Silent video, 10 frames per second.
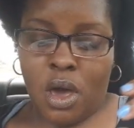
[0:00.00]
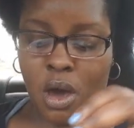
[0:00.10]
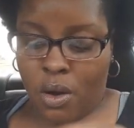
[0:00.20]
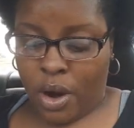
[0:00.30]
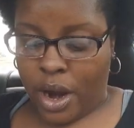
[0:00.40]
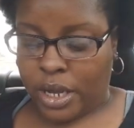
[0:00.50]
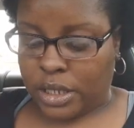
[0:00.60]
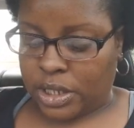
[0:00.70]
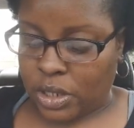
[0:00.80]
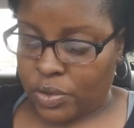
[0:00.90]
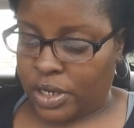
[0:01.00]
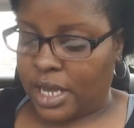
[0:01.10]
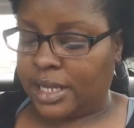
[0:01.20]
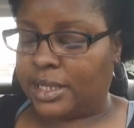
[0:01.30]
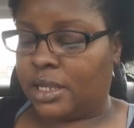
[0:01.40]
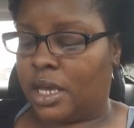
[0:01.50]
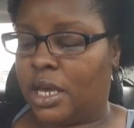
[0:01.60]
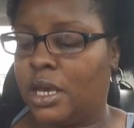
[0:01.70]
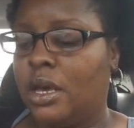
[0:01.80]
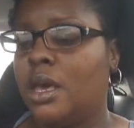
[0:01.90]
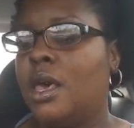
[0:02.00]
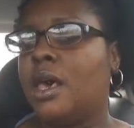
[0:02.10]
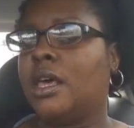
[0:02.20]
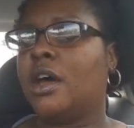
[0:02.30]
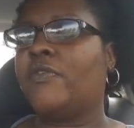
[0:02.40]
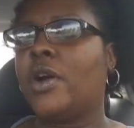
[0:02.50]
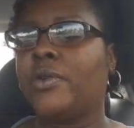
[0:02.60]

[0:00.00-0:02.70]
all right, so the next thing, and I've